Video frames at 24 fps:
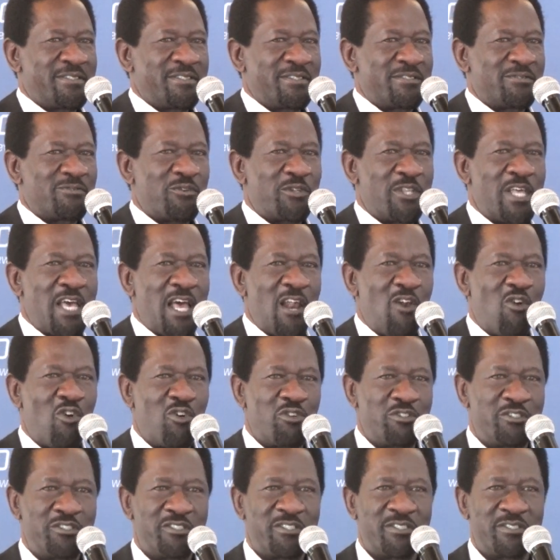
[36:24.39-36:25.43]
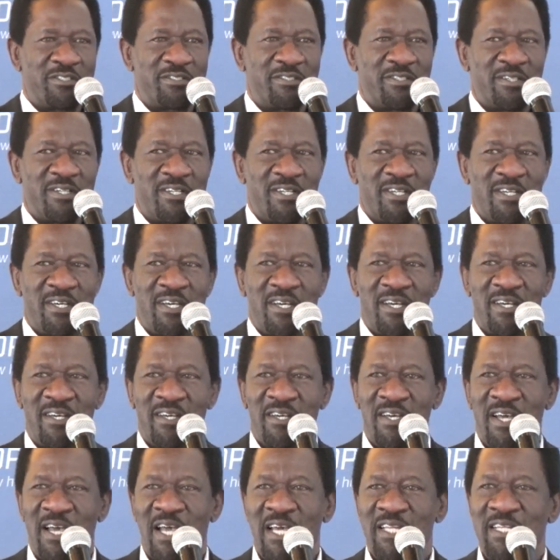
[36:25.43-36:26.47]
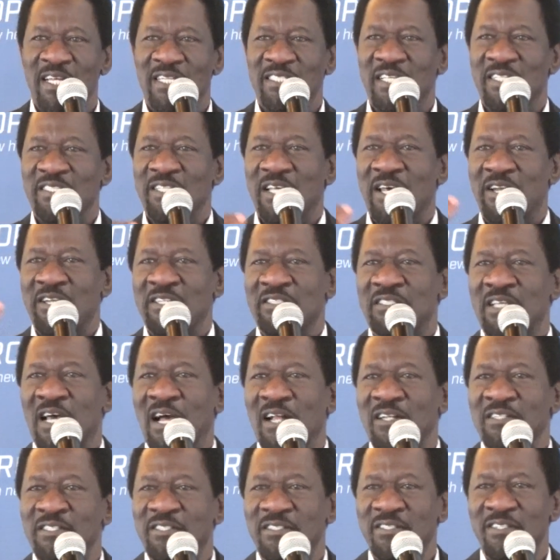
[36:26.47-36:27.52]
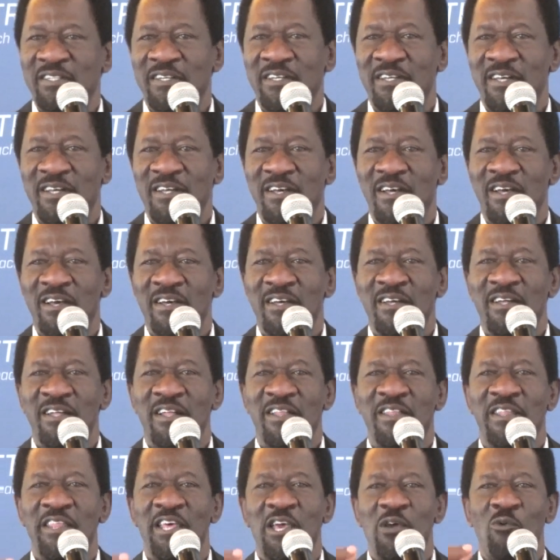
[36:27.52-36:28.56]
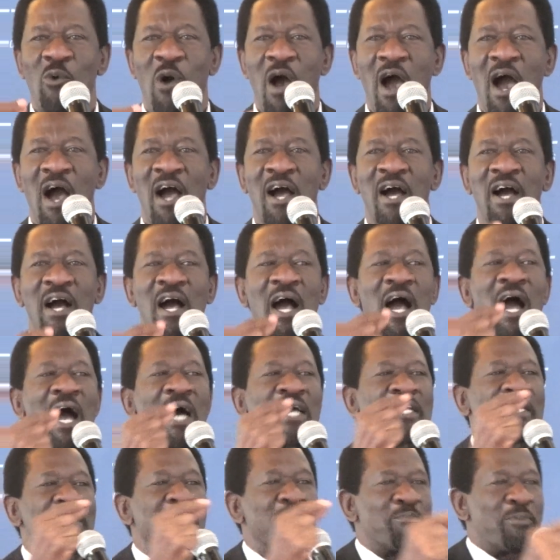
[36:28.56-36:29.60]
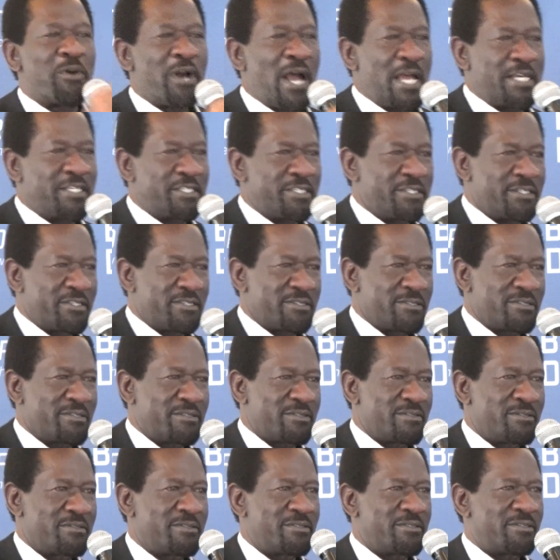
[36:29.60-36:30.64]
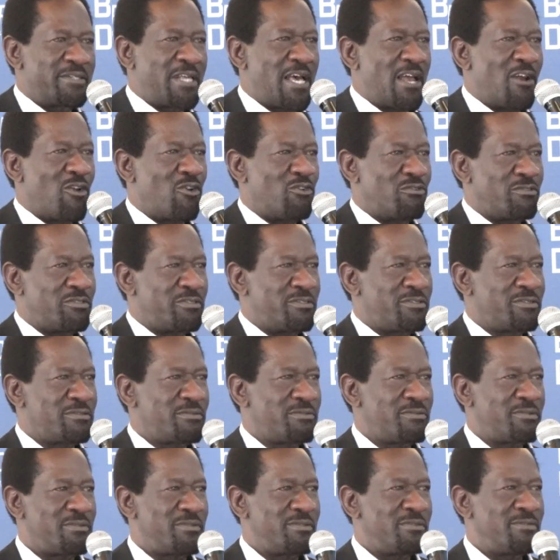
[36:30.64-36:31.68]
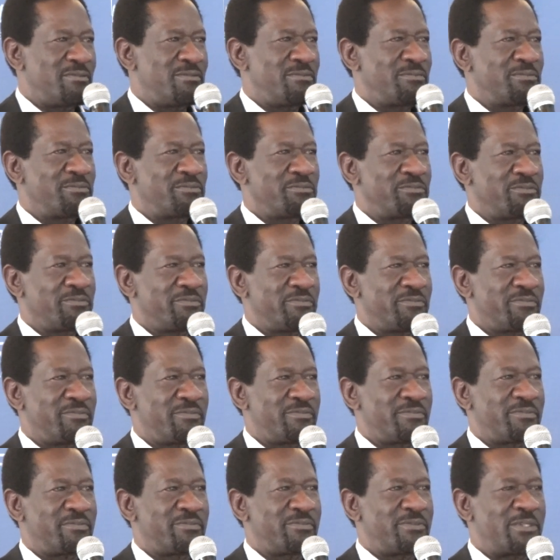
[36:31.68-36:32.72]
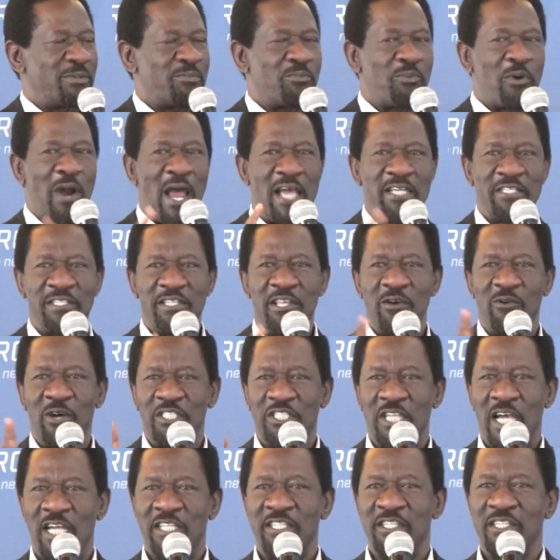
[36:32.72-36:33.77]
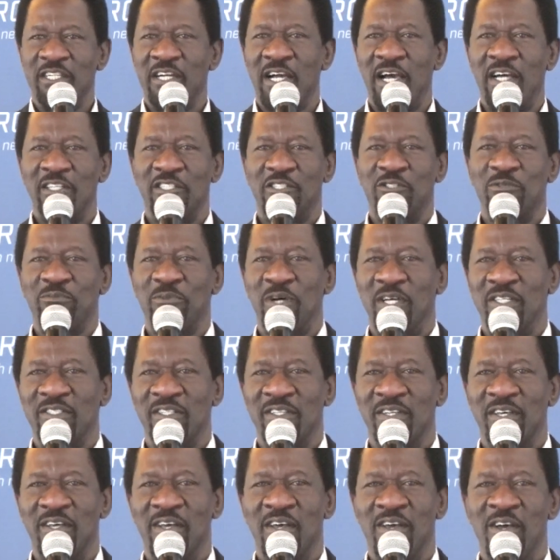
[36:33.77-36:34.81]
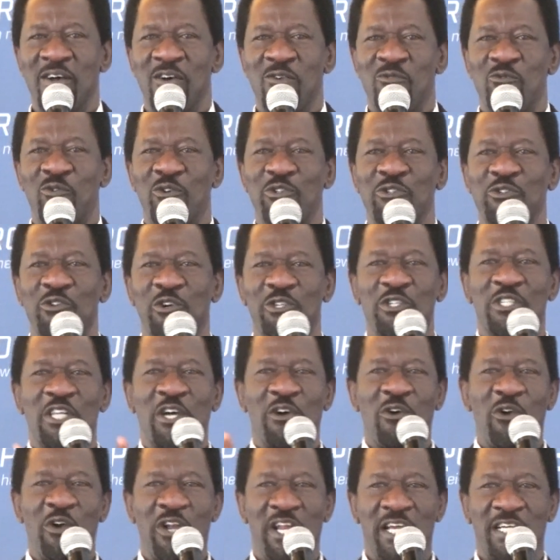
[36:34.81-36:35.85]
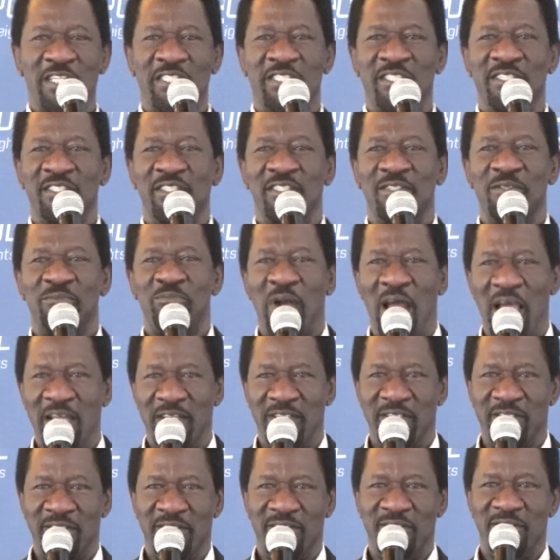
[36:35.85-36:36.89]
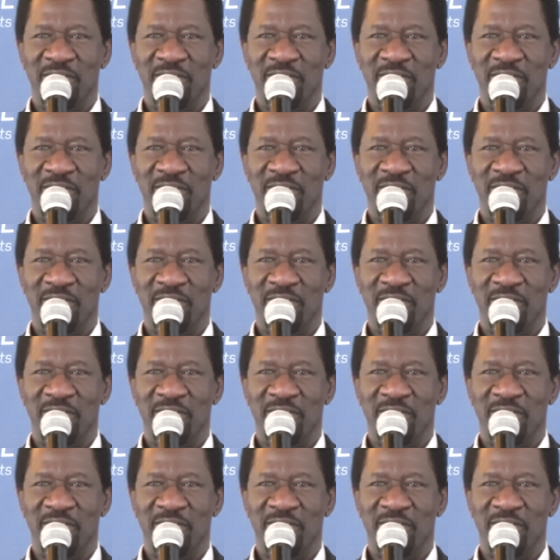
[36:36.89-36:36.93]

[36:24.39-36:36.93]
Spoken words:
for their loans, and as a result, they were underpricing their loans. The price they were charging customers was not the correct price.